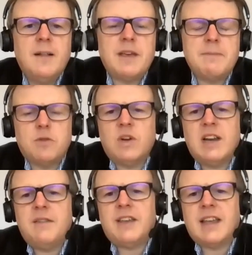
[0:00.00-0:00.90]
People were
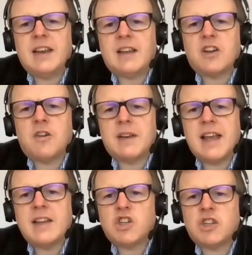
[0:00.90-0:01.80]
living in a
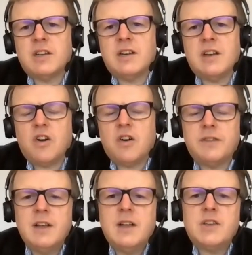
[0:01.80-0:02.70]
combination
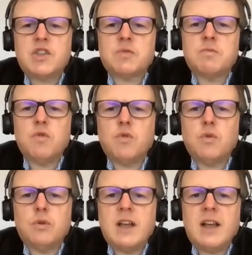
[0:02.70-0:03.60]
of
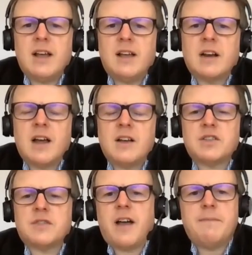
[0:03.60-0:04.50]
small
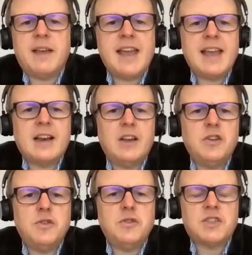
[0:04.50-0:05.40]
glass fiber
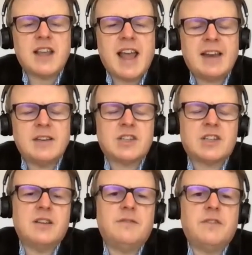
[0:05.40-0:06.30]
igloos and
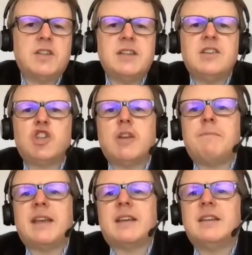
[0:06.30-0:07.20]
converted
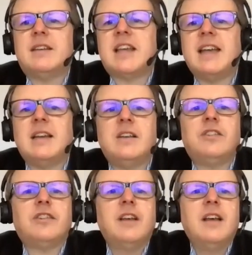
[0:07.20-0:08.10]
shipping
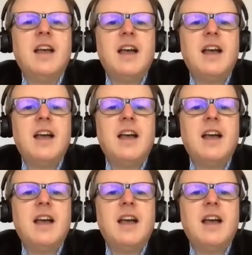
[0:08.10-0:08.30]
containers.